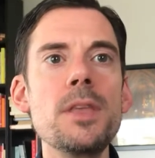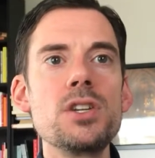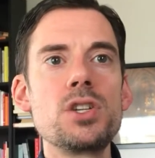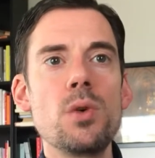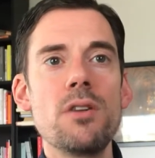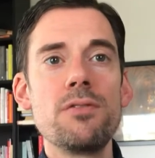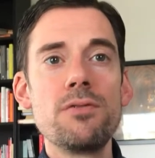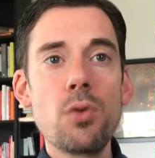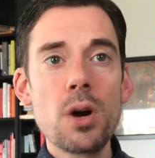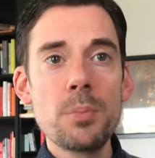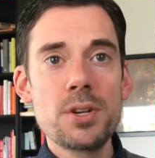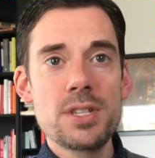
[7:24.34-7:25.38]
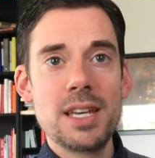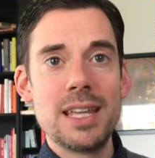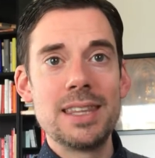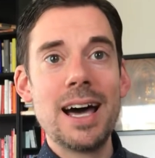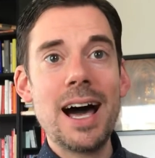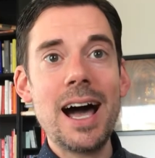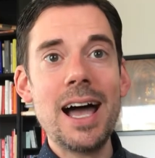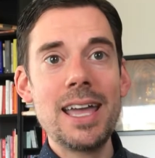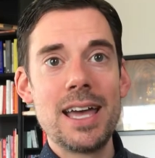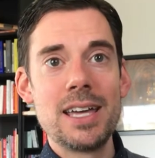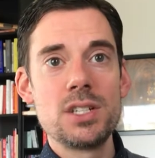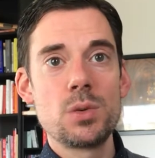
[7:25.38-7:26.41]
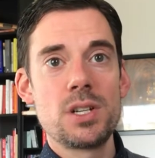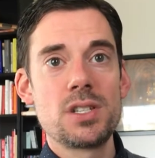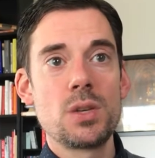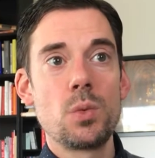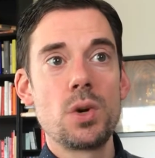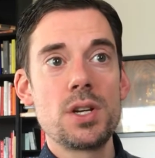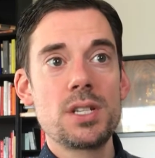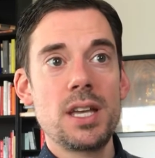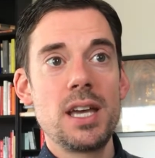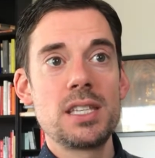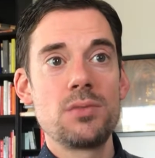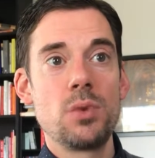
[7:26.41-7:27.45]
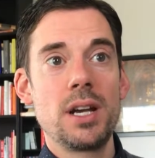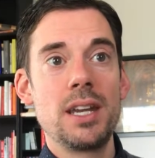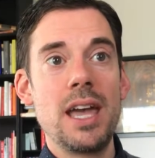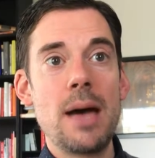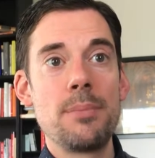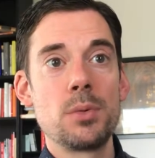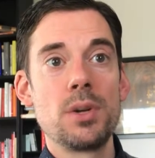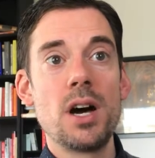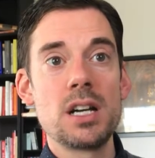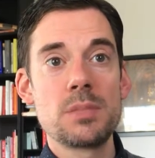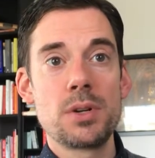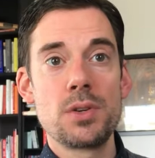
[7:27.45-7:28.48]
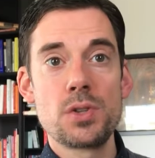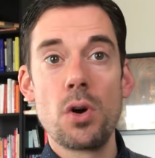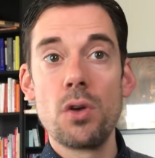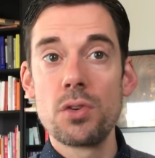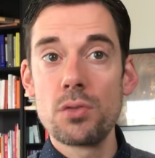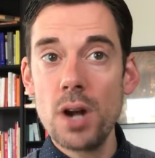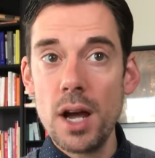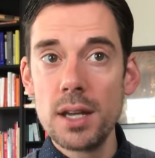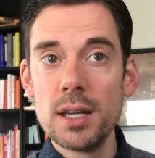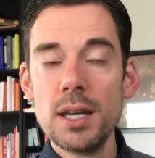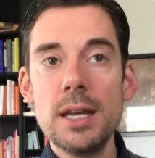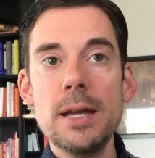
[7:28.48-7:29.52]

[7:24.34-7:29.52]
To a 4% at the high end, which is the worst case of what can happen when hospitals are overrun,